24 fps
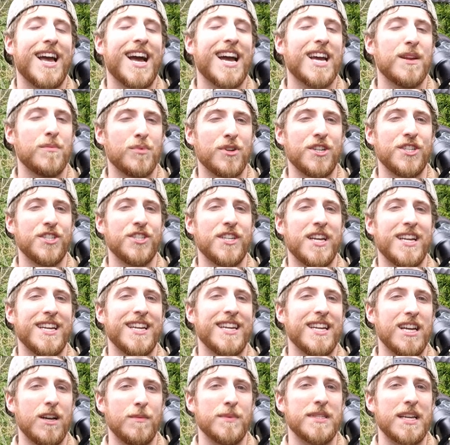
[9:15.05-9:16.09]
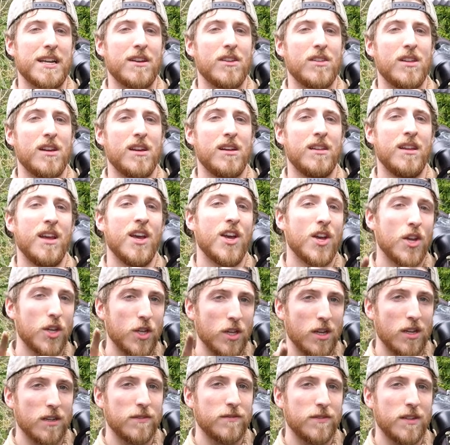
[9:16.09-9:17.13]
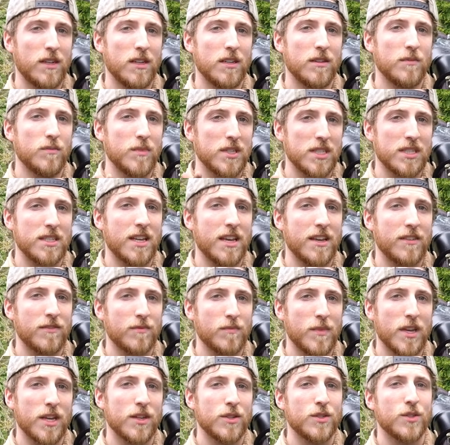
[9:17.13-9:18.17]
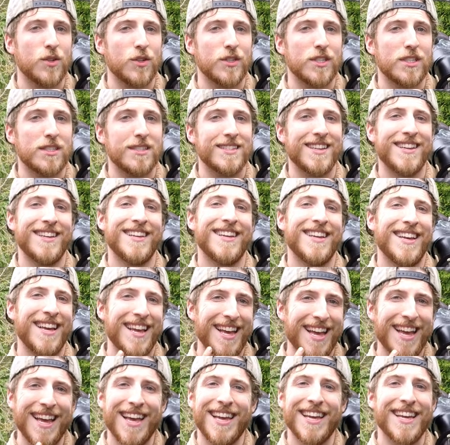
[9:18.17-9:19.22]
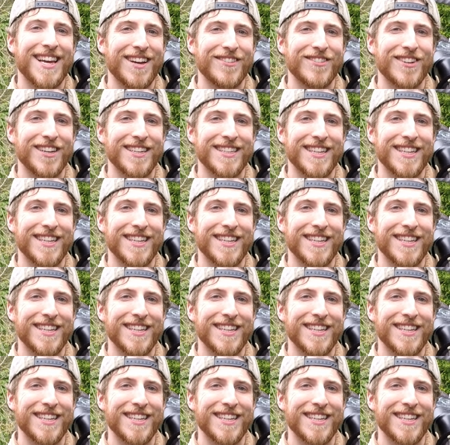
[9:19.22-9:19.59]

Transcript: I appreciate it, it helps out a lot. Y'all have fun, be safe, make good choices. Have a great